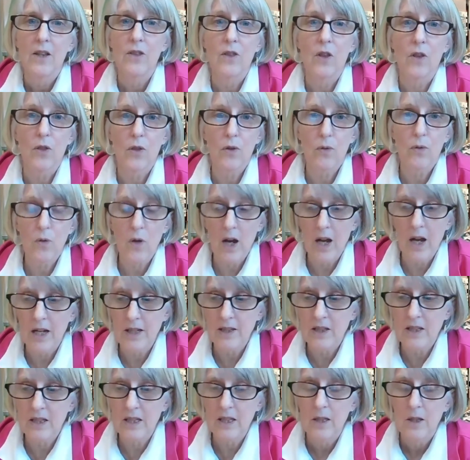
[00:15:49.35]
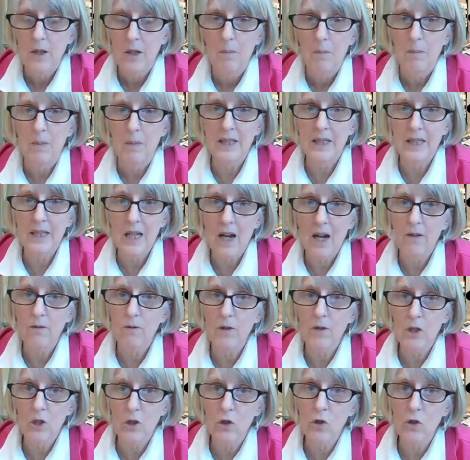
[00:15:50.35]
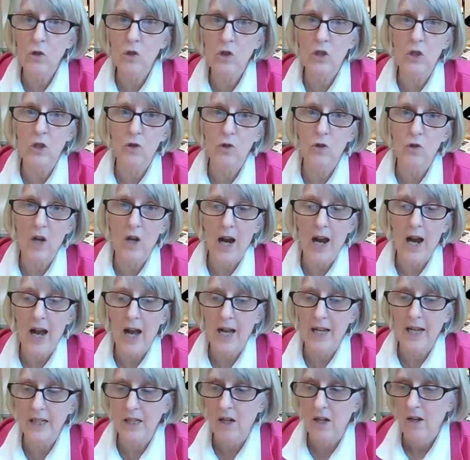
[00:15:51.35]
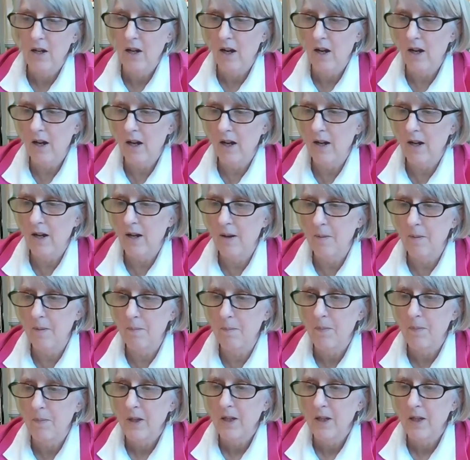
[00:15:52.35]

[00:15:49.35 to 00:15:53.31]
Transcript: the thrust, but yet reduce the drag after